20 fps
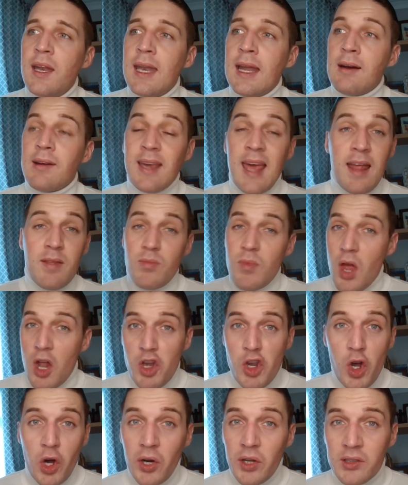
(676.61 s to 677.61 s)
Now, again,
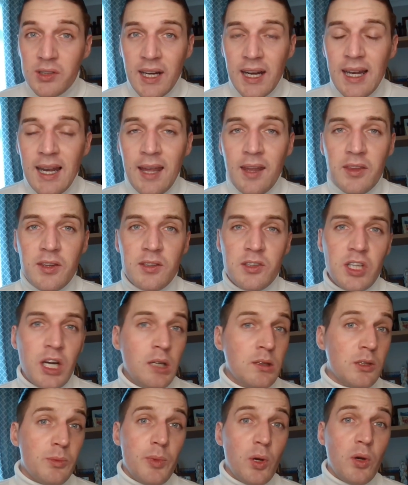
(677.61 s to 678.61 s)
not a great length of
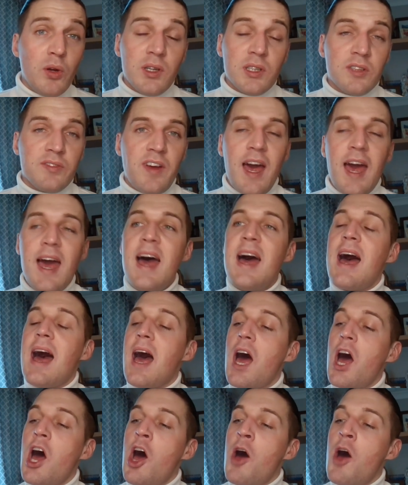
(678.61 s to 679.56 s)
time, to be honest, for hair.